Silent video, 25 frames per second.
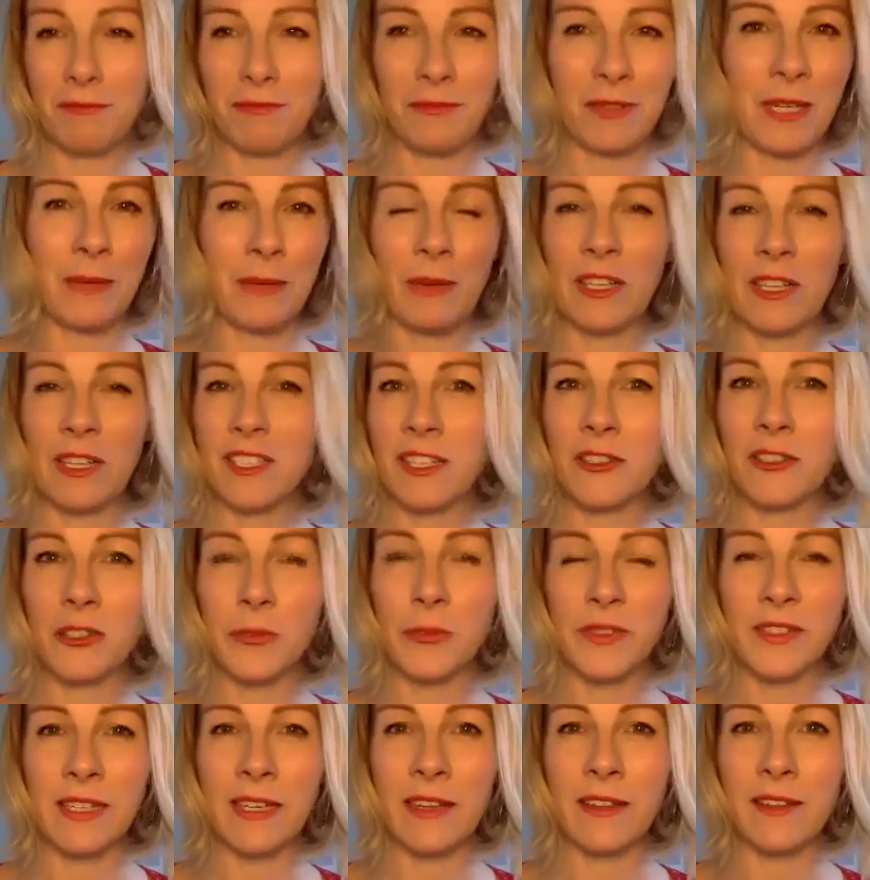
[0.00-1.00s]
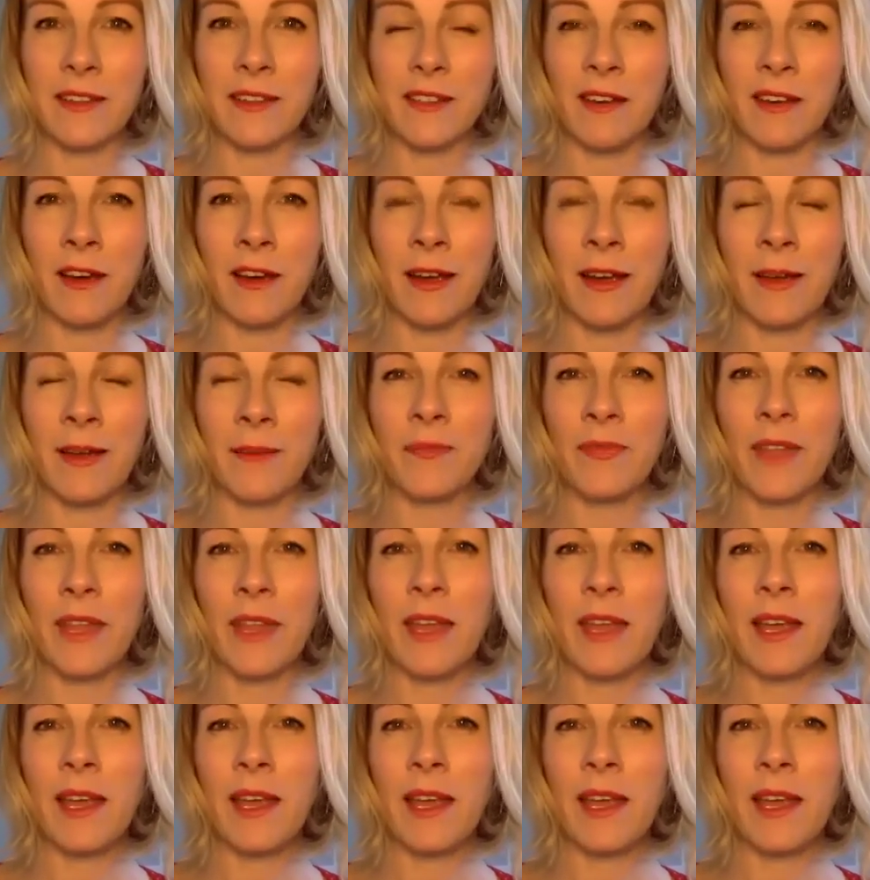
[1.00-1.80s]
pretty much 100% of the time,